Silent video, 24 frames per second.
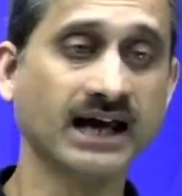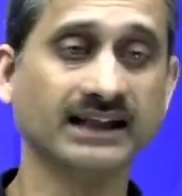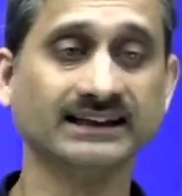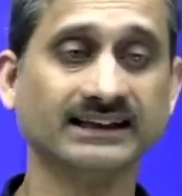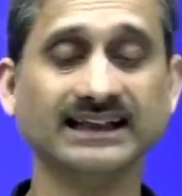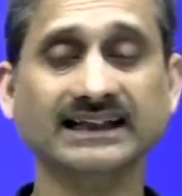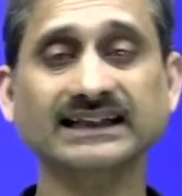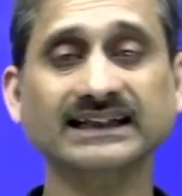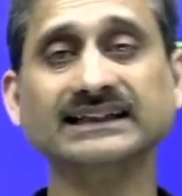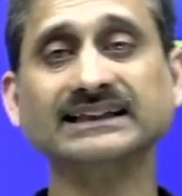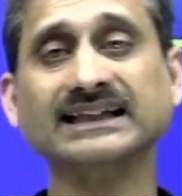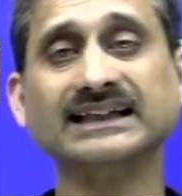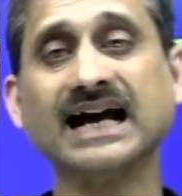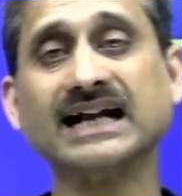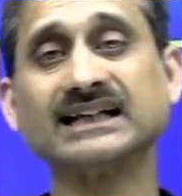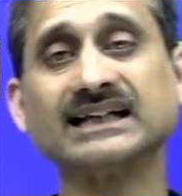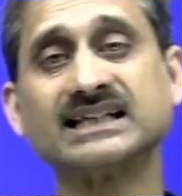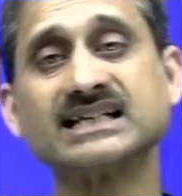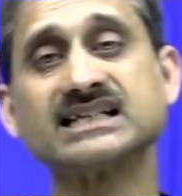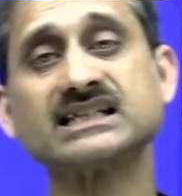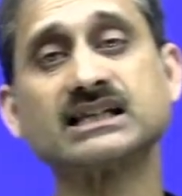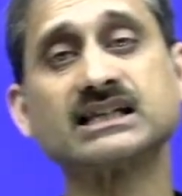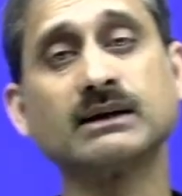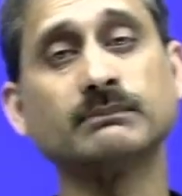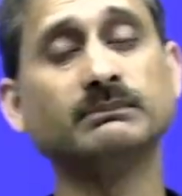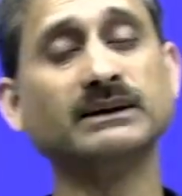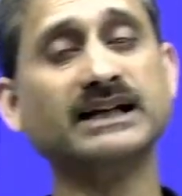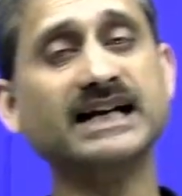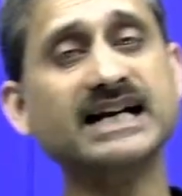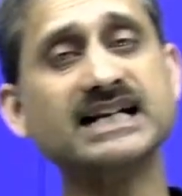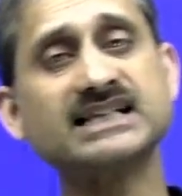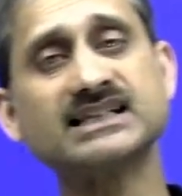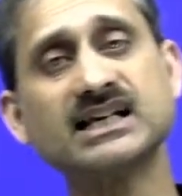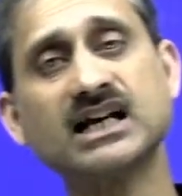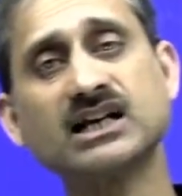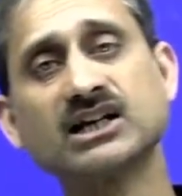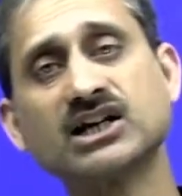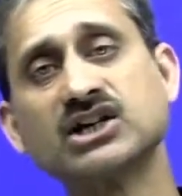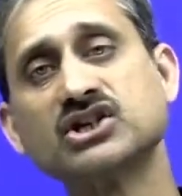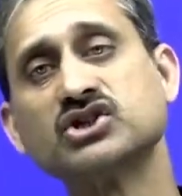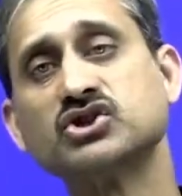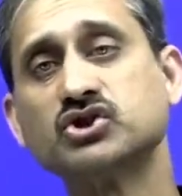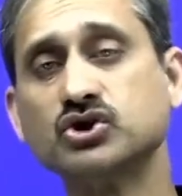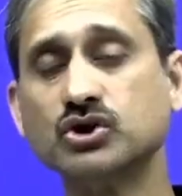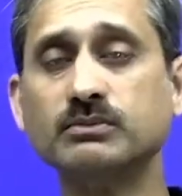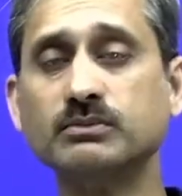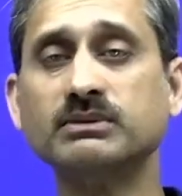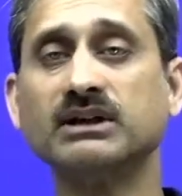then in that case, the plates are
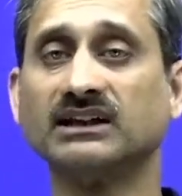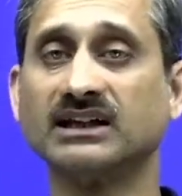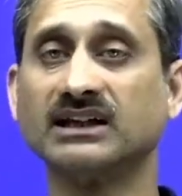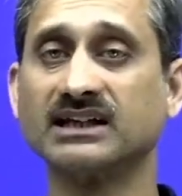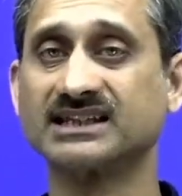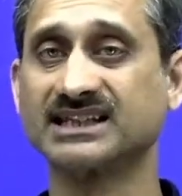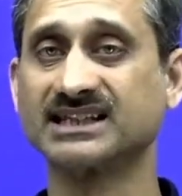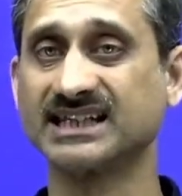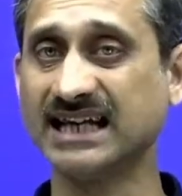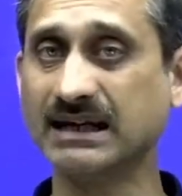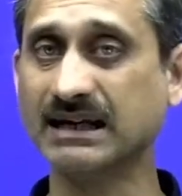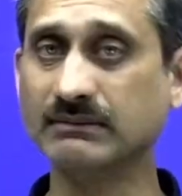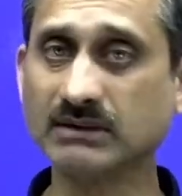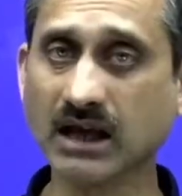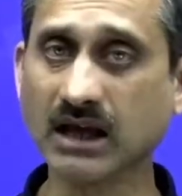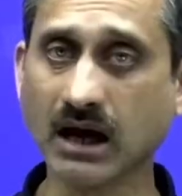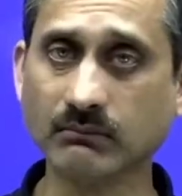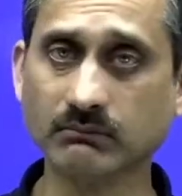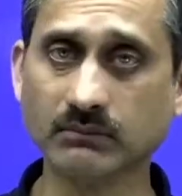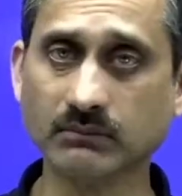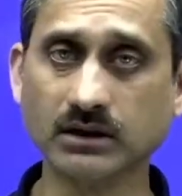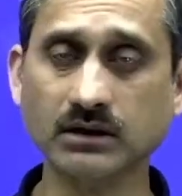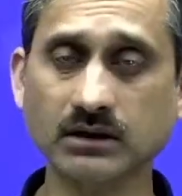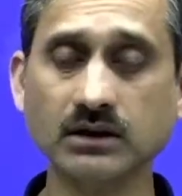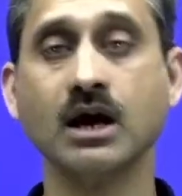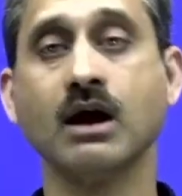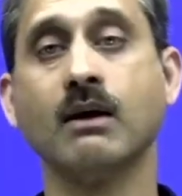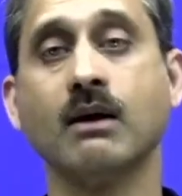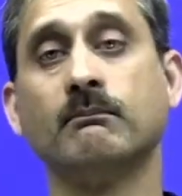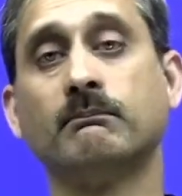consumed the same number,